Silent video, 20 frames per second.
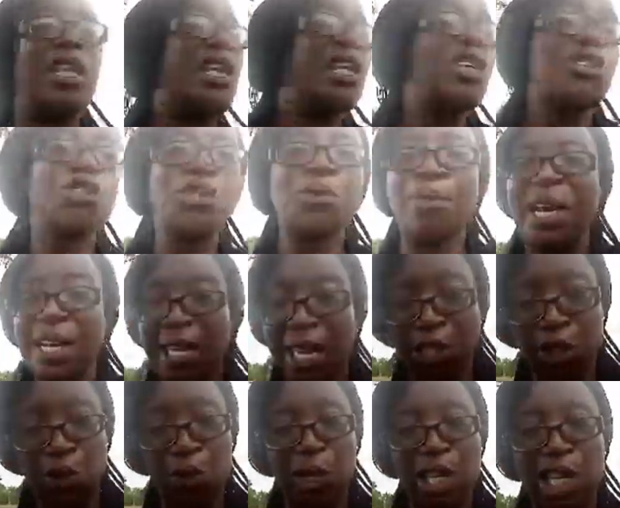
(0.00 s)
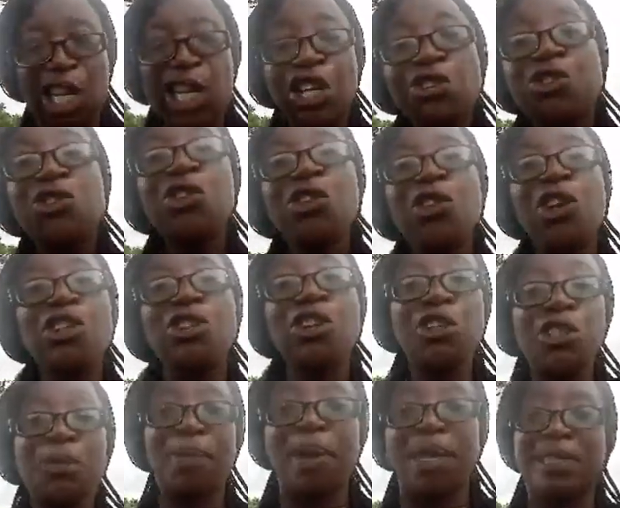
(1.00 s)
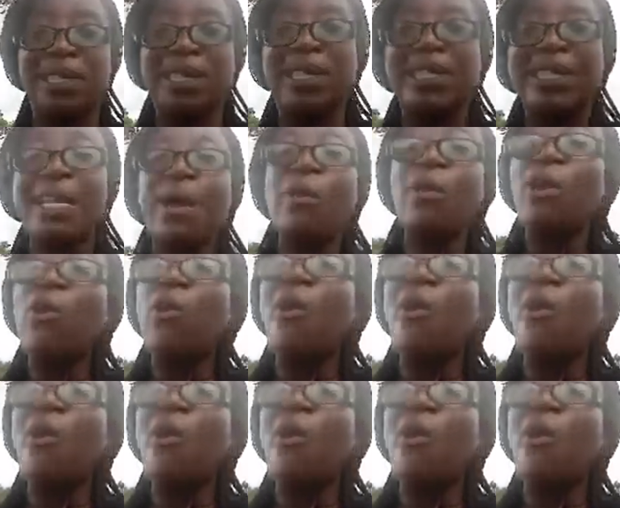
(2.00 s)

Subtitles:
You spray next week. Do you know those pests? They will go